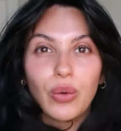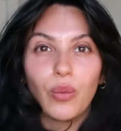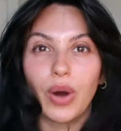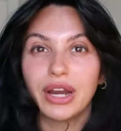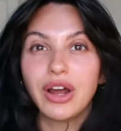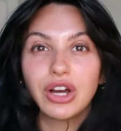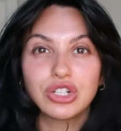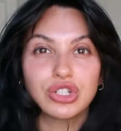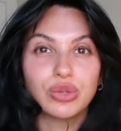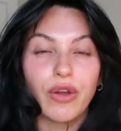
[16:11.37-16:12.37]
why not
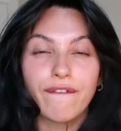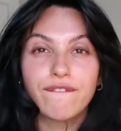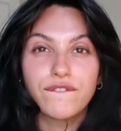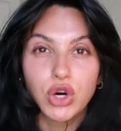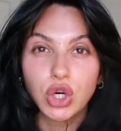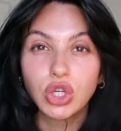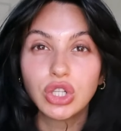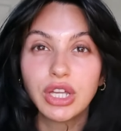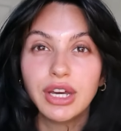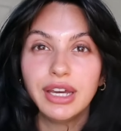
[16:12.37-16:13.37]
just do a
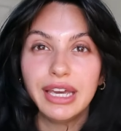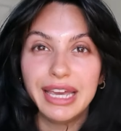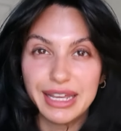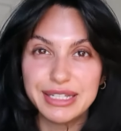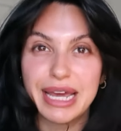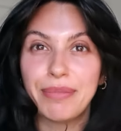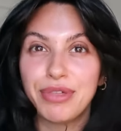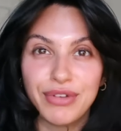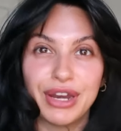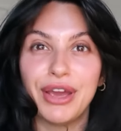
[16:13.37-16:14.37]
full in-depth
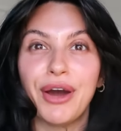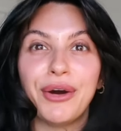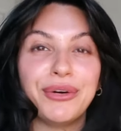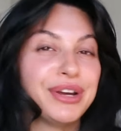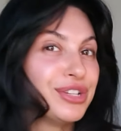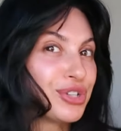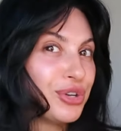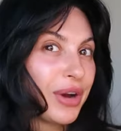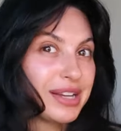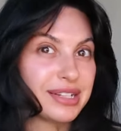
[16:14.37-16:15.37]
video and show
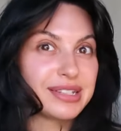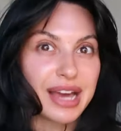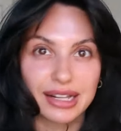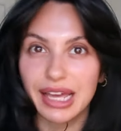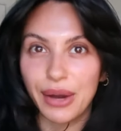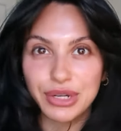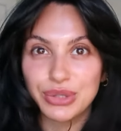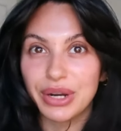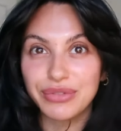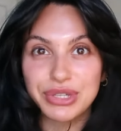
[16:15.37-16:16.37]
you guys exactly how I do
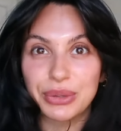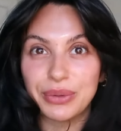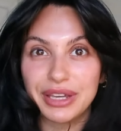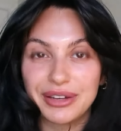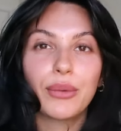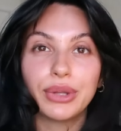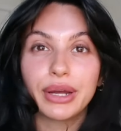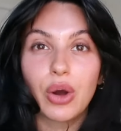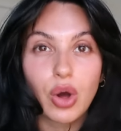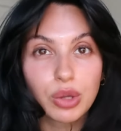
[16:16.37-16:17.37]
it every single week. I will
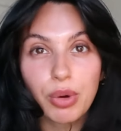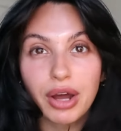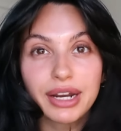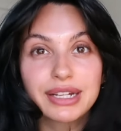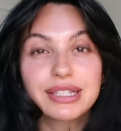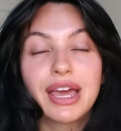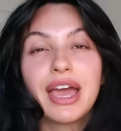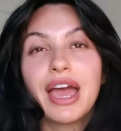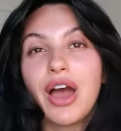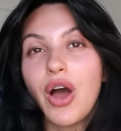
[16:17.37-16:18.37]
link all the products,
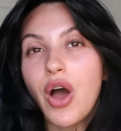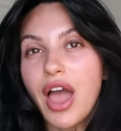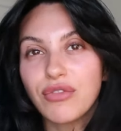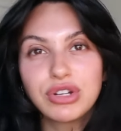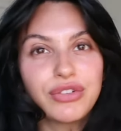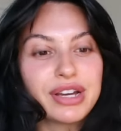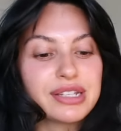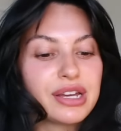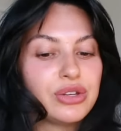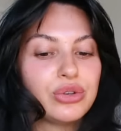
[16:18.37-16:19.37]
every device
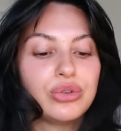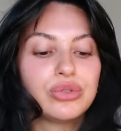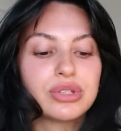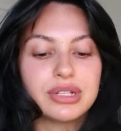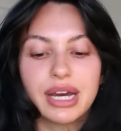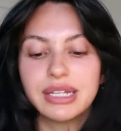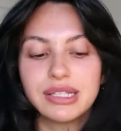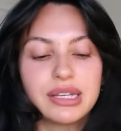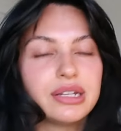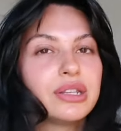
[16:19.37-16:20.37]
I use, the
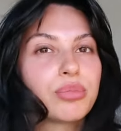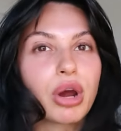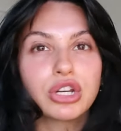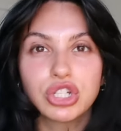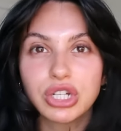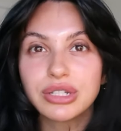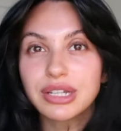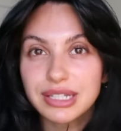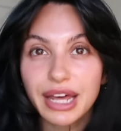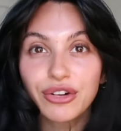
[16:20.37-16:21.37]
Dyson, the brushes,
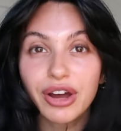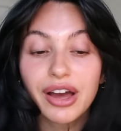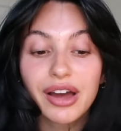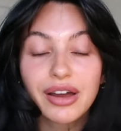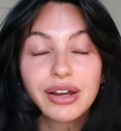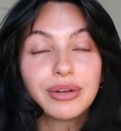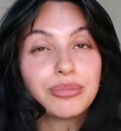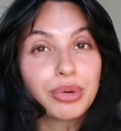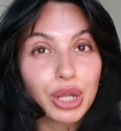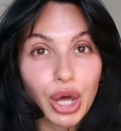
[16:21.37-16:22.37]
etc.
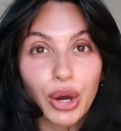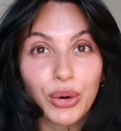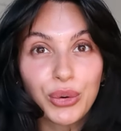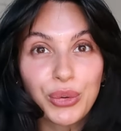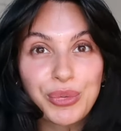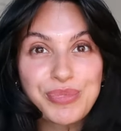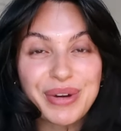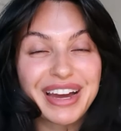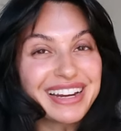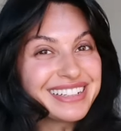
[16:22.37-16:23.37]
below.
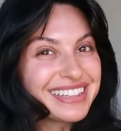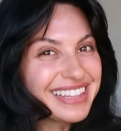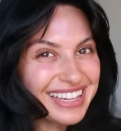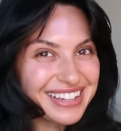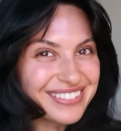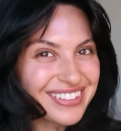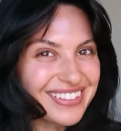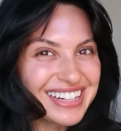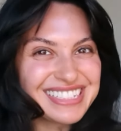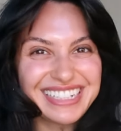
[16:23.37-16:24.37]
But thank you for
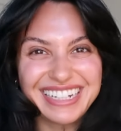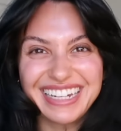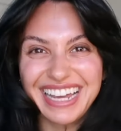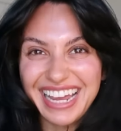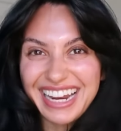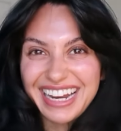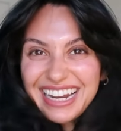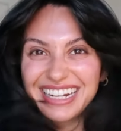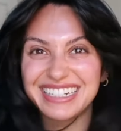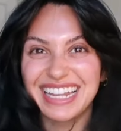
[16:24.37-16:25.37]
watching,
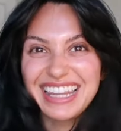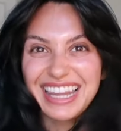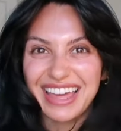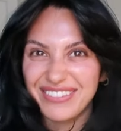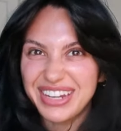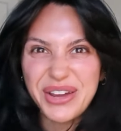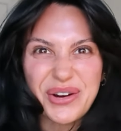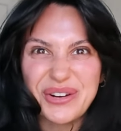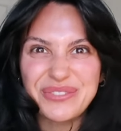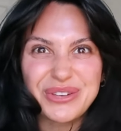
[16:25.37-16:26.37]
and let me
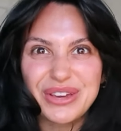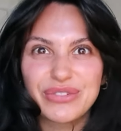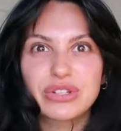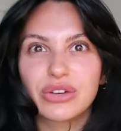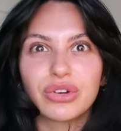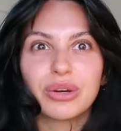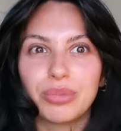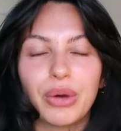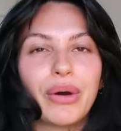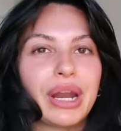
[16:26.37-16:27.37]
know if you give yourself a good
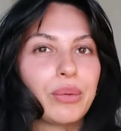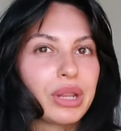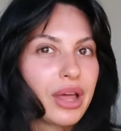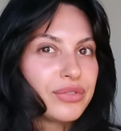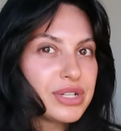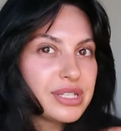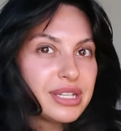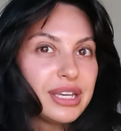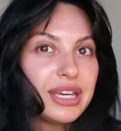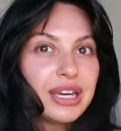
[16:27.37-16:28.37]
blowout. I would love to
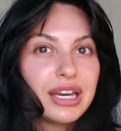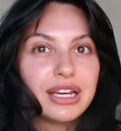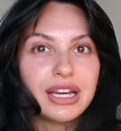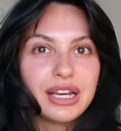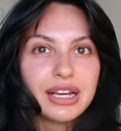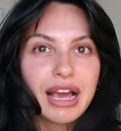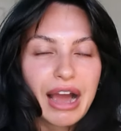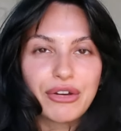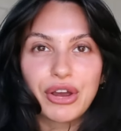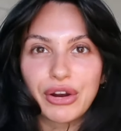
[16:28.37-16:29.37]
see
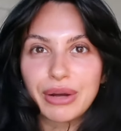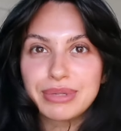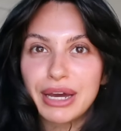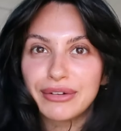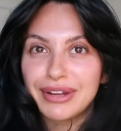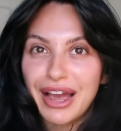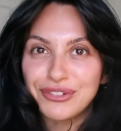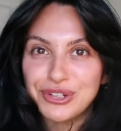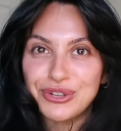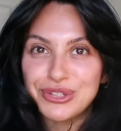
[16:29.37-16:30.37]
how your hair comes out
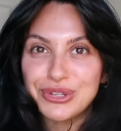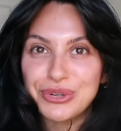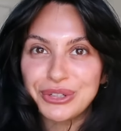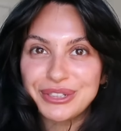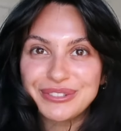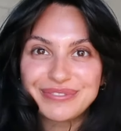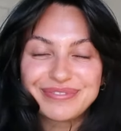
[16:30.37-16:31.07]
after you do this tutorial.